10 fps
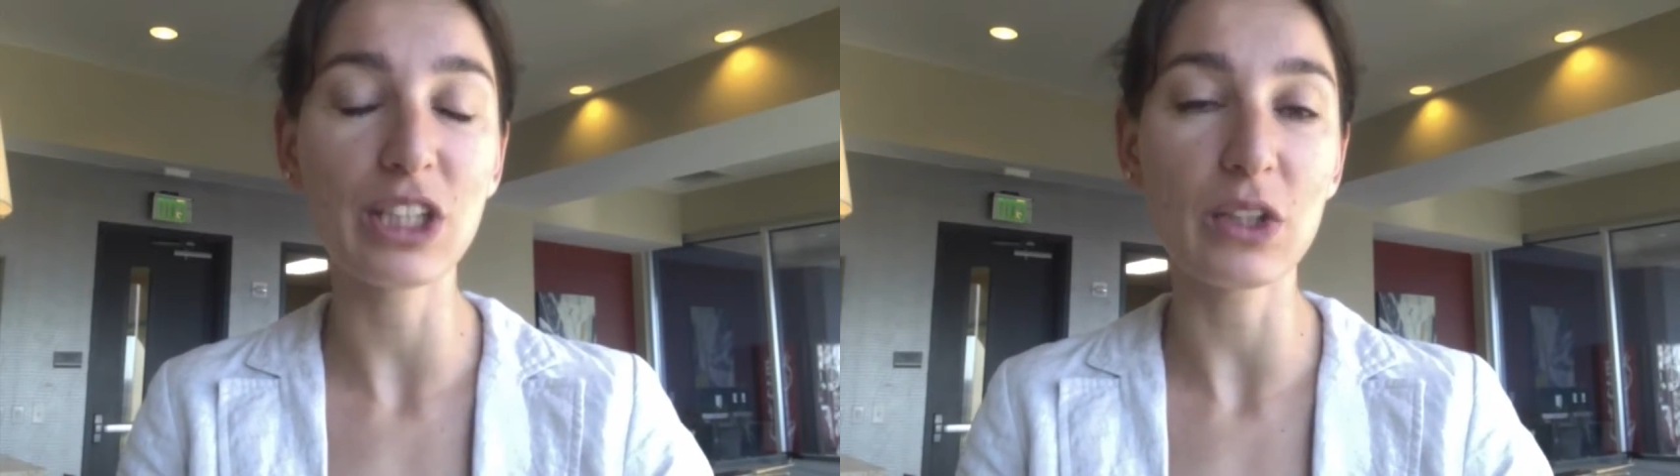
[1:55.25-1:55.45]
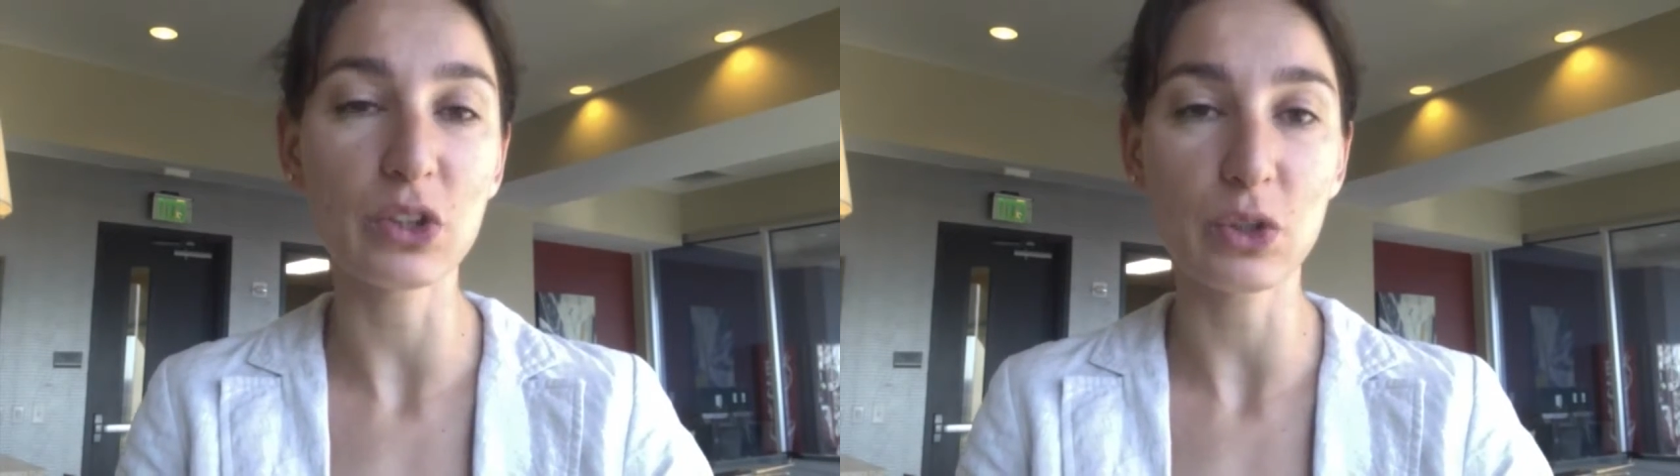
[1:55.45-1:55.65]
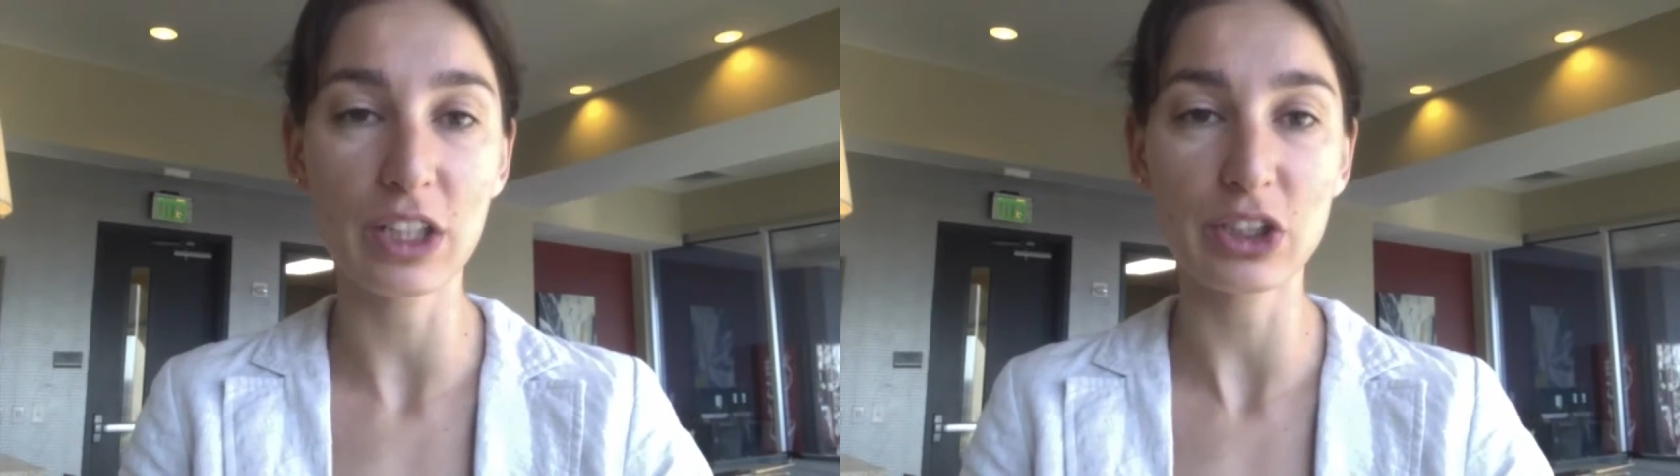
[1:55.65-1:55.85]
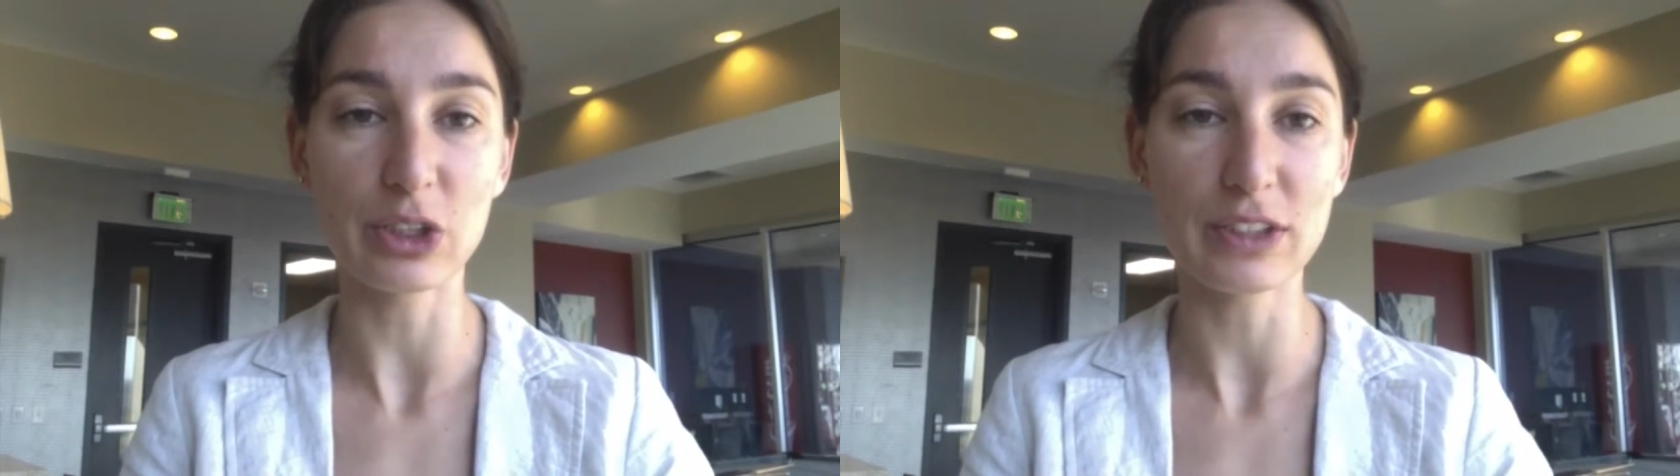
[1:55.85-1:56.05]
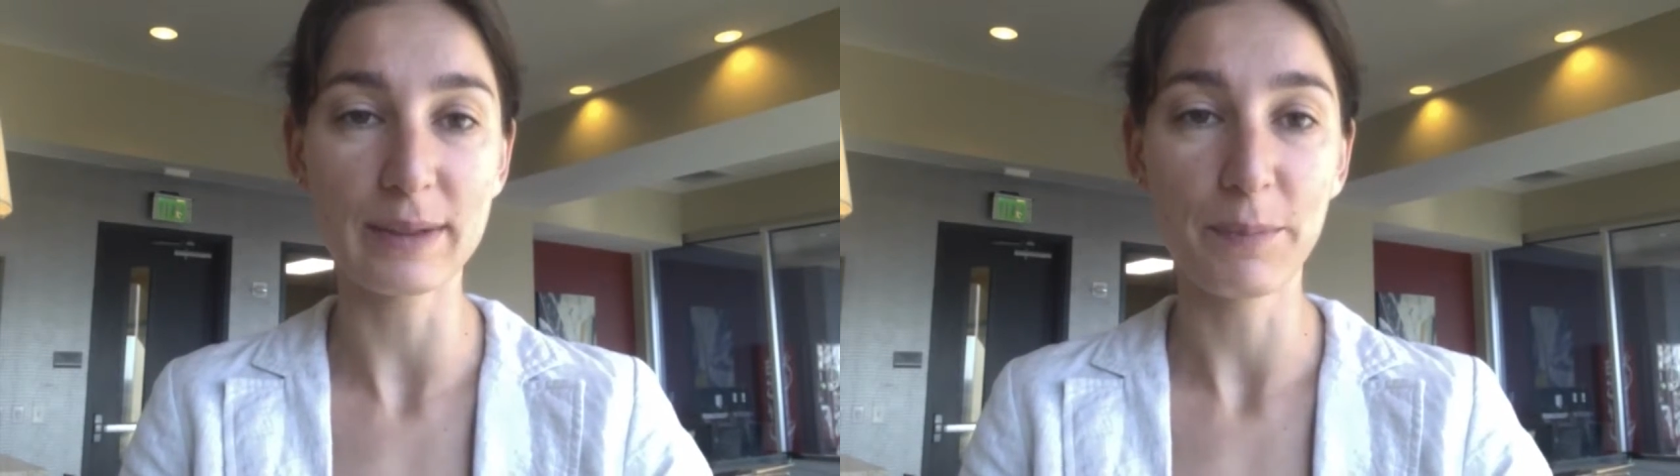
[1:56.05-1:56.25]

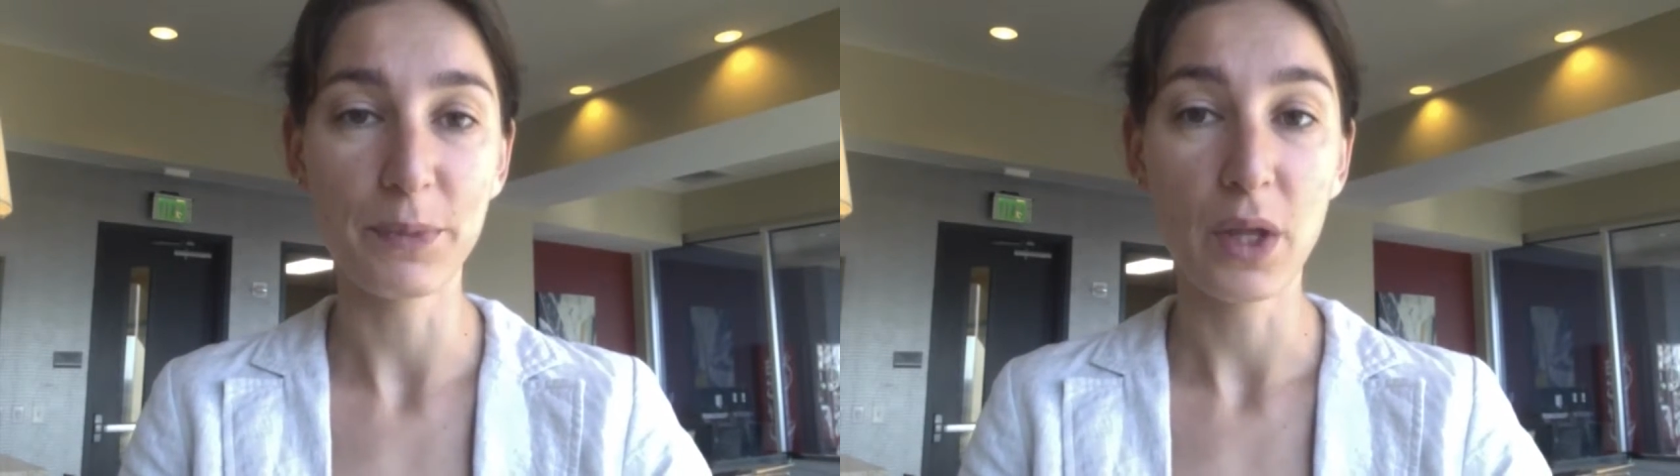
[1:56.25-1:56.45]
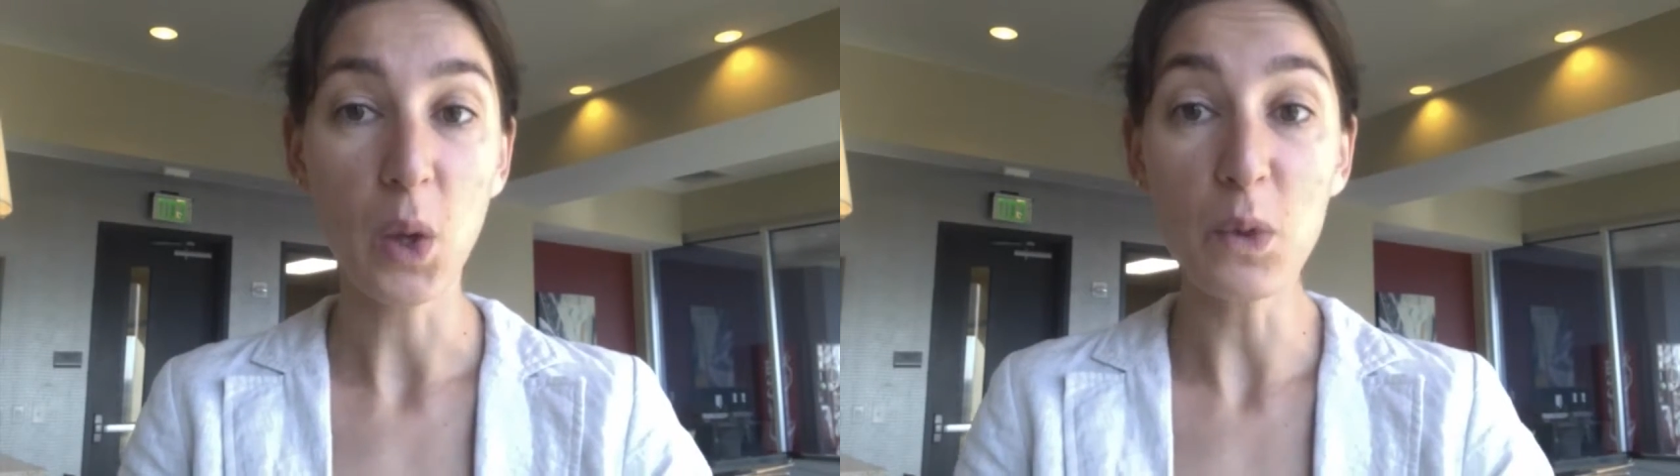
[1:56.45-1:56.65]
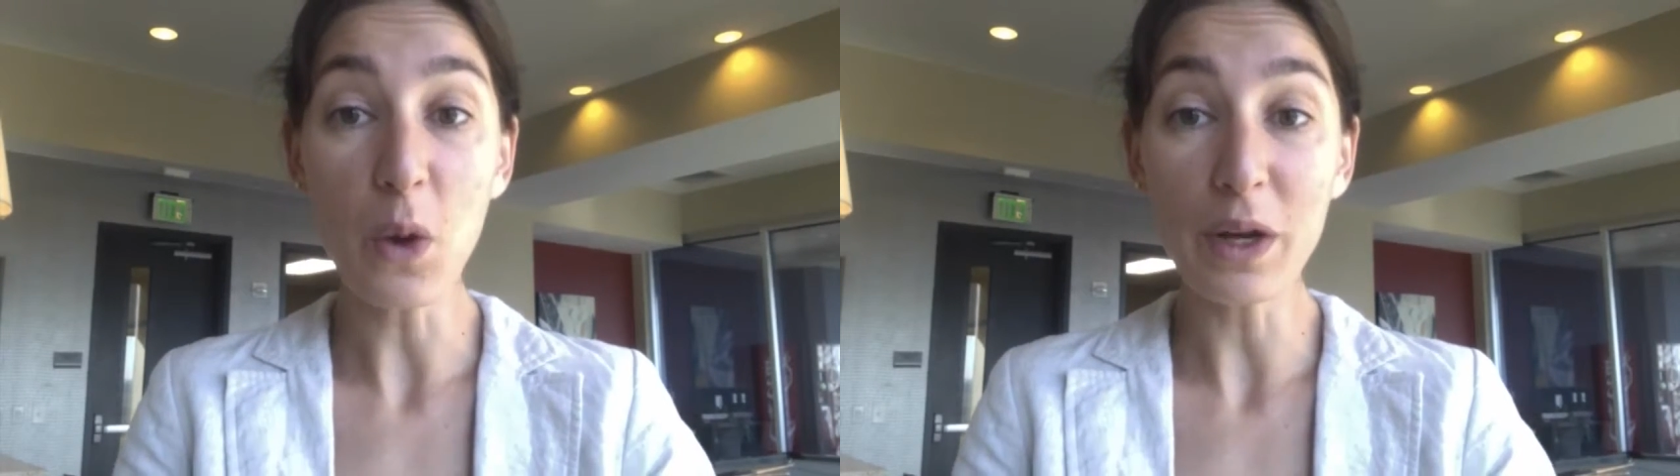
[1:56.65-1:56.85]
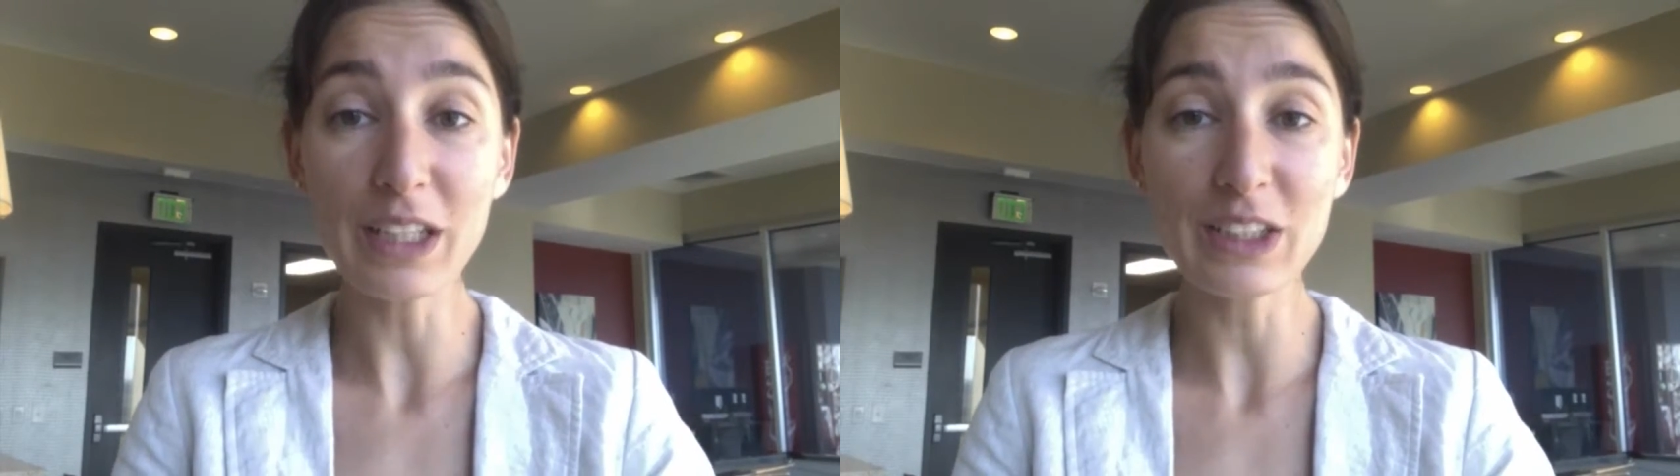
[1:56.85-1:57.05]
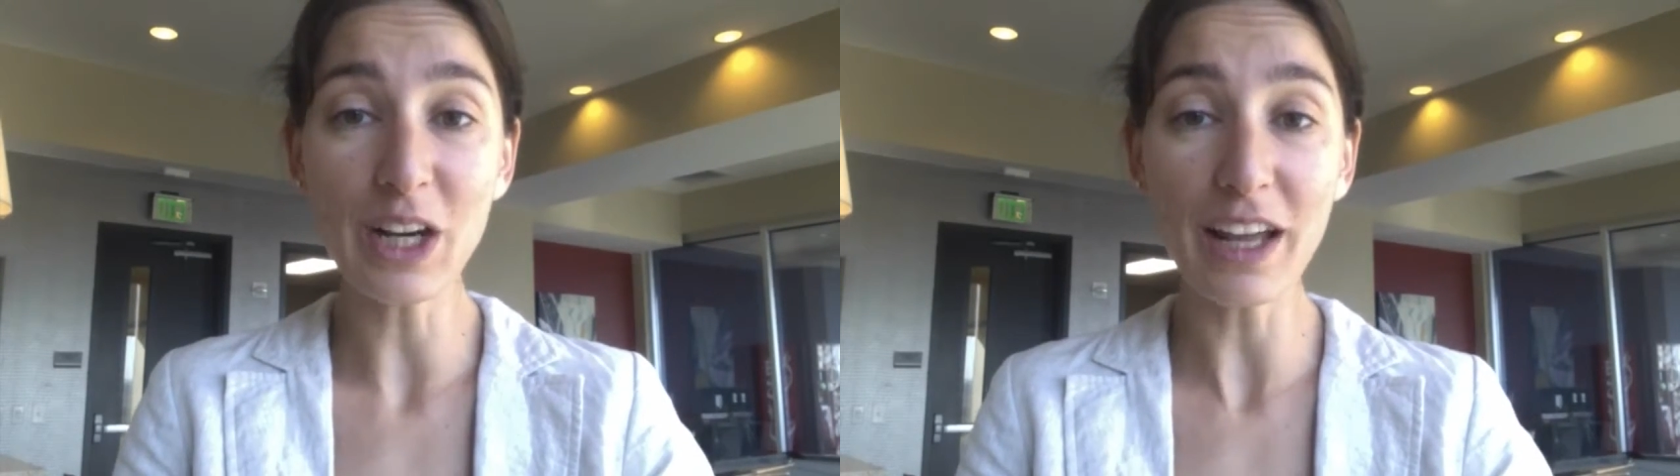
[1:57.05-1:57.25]
illustrations. We already
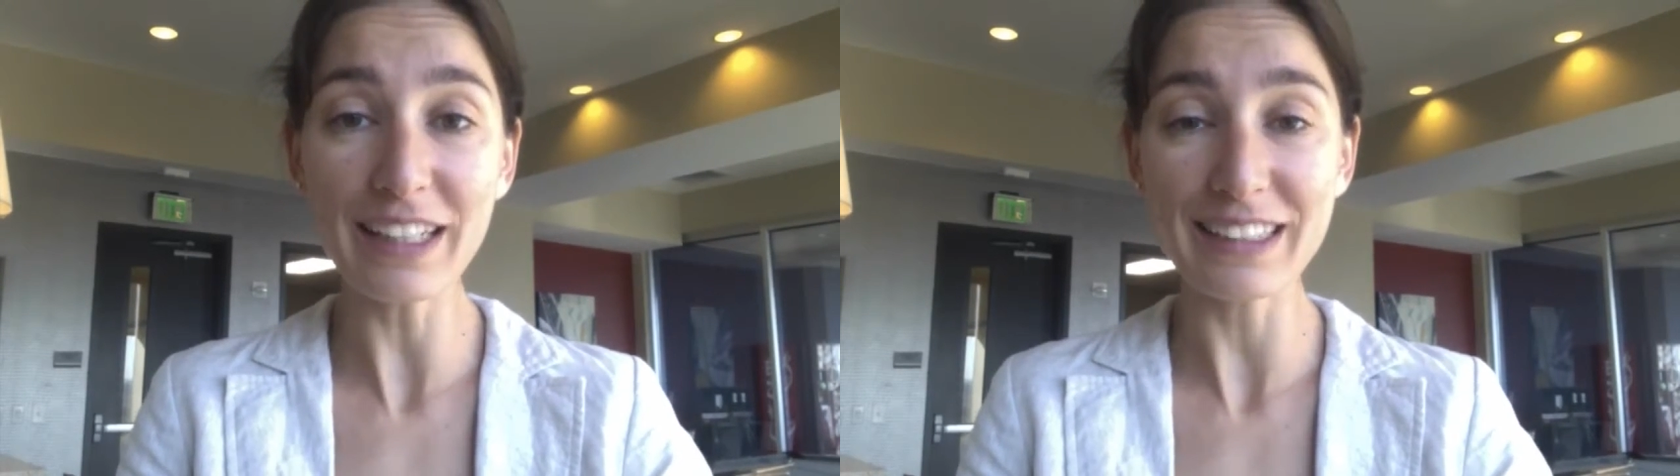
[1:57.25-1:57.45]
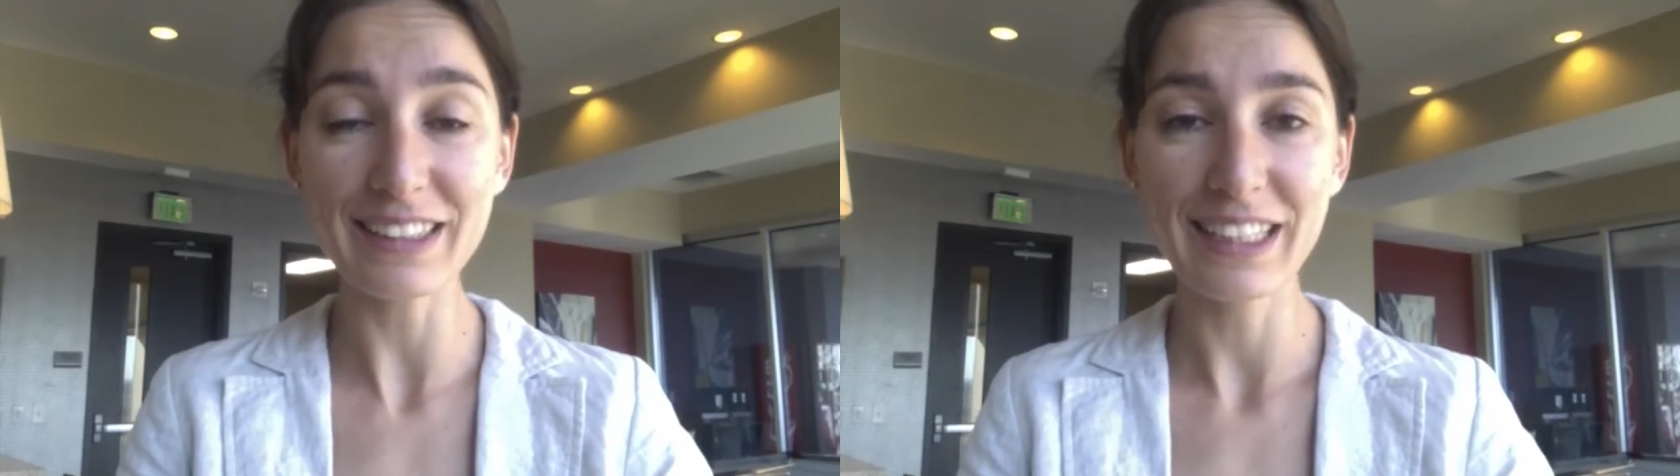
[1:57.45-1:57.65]
started.